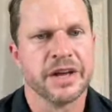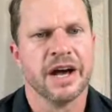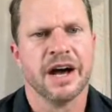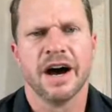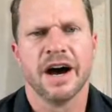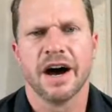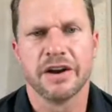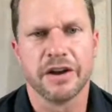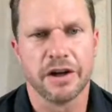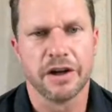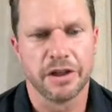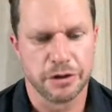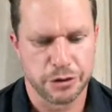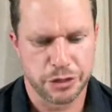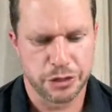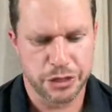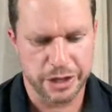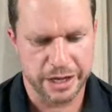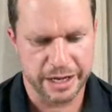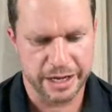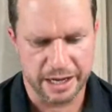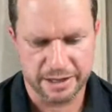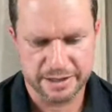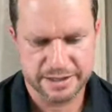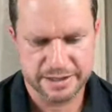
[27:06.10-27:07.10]
Another thing
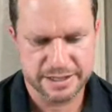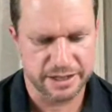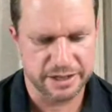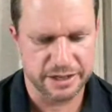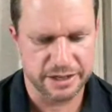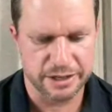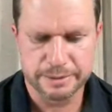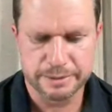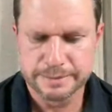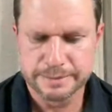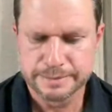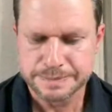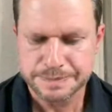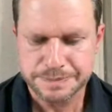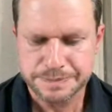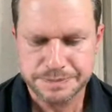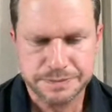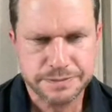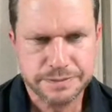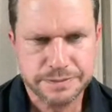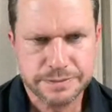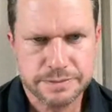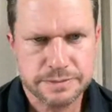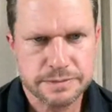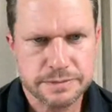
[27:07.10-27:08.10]
I'll tell you,
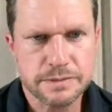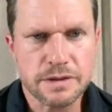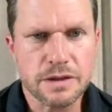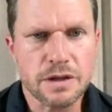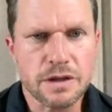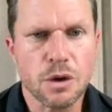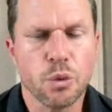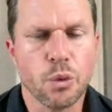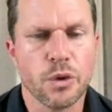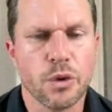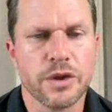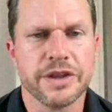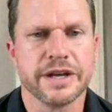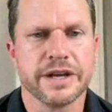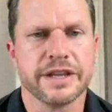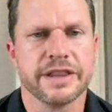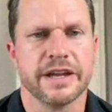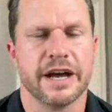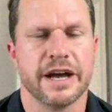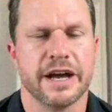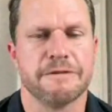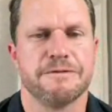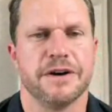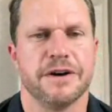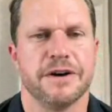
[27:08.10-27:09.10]
one thing that
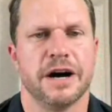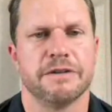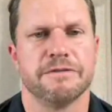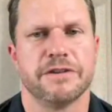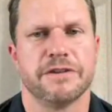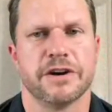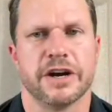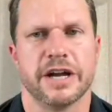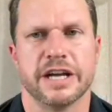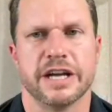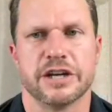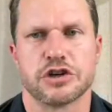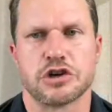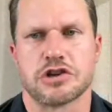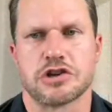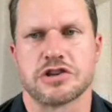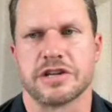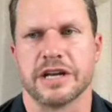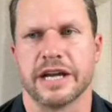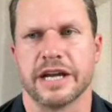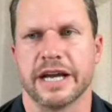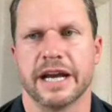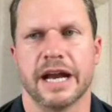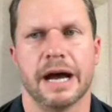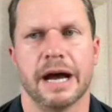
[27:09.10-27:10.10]
I found very
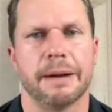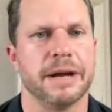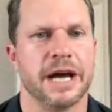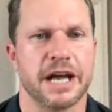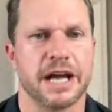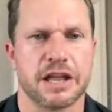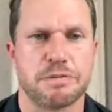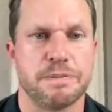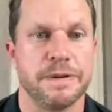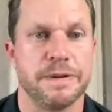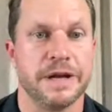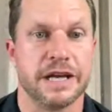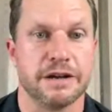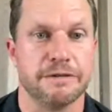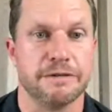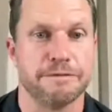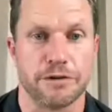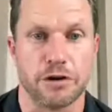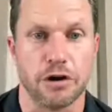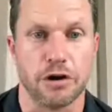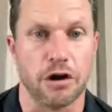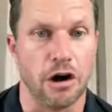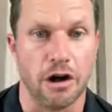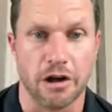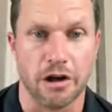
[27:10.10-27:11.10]
interesting, and I'm not speaking
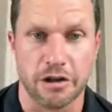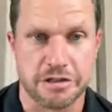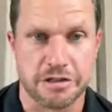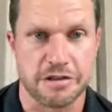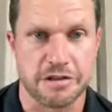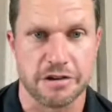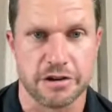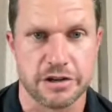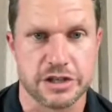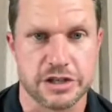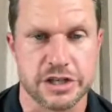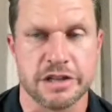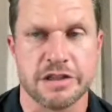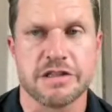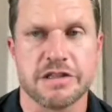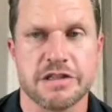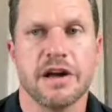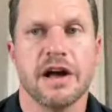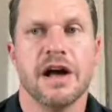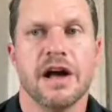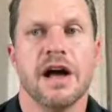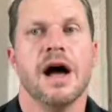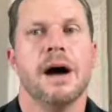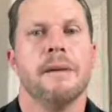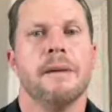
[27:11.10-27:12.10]
for all surgeons,
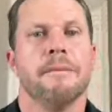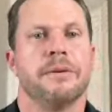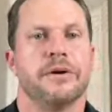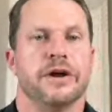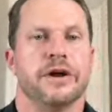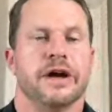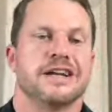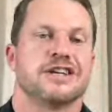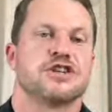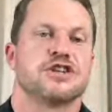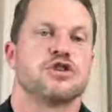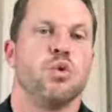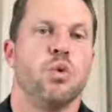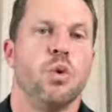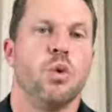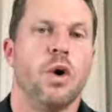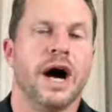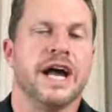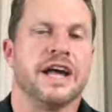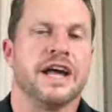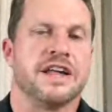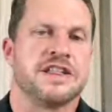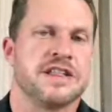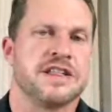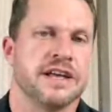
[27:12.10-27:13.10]
but
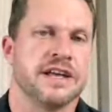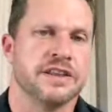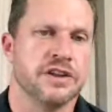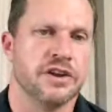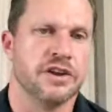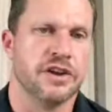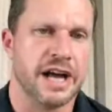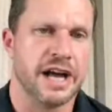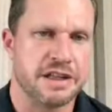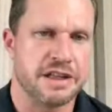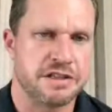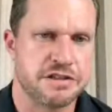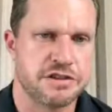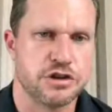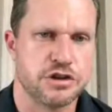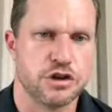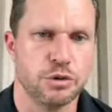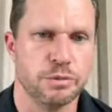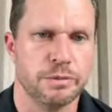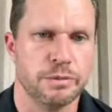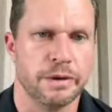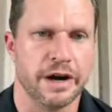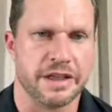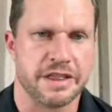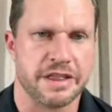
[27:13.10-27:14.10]
twice in the last 2
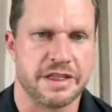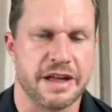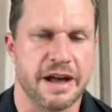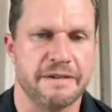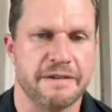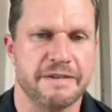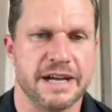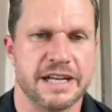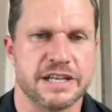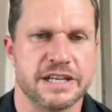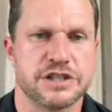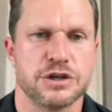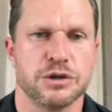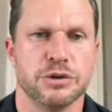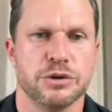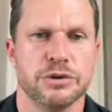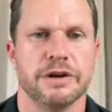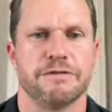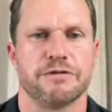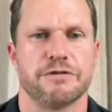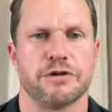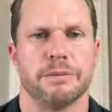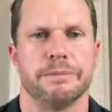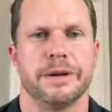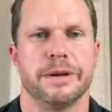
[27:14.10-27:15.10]
months, I've had 2
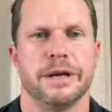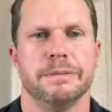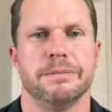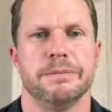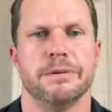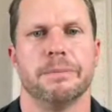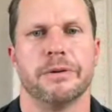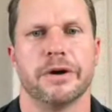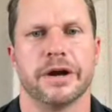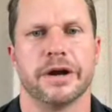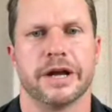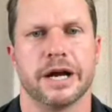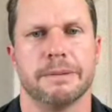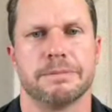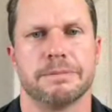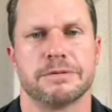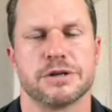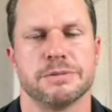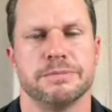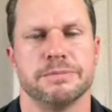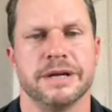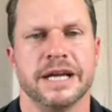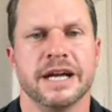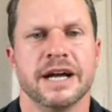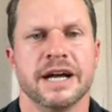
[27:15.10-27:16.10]
different people bring up to
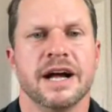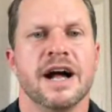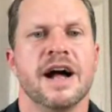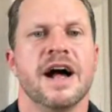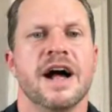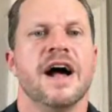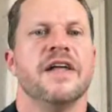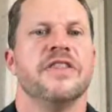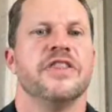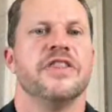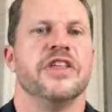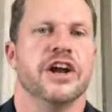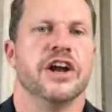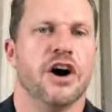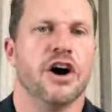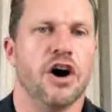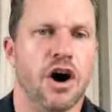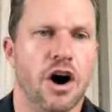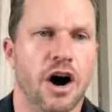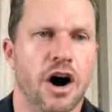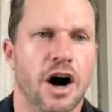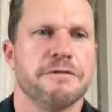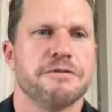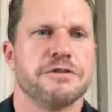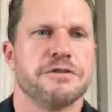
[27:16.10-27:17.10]
me that
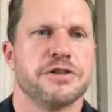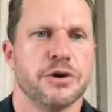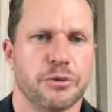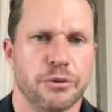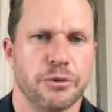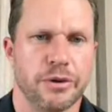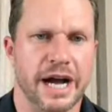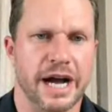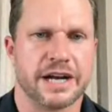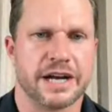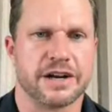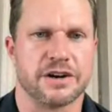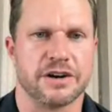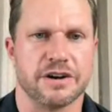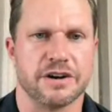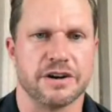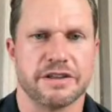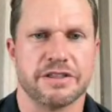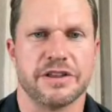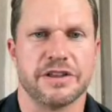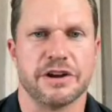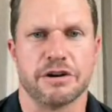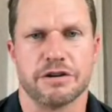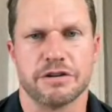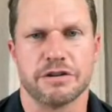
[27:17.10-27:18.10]
off the record,
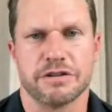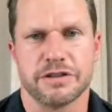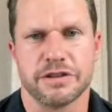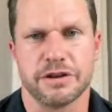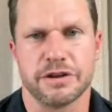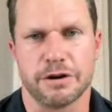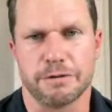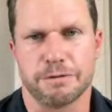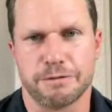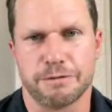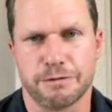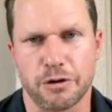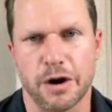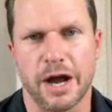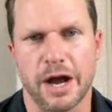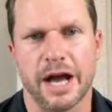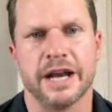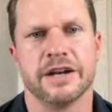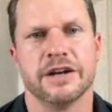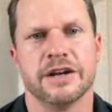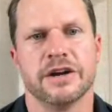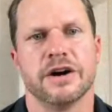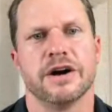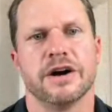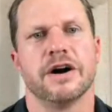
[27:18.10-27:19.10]
their
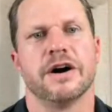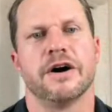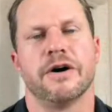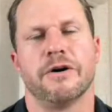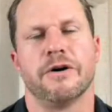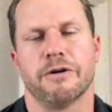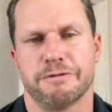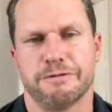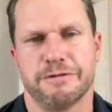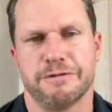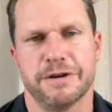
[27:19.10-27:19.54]
friend or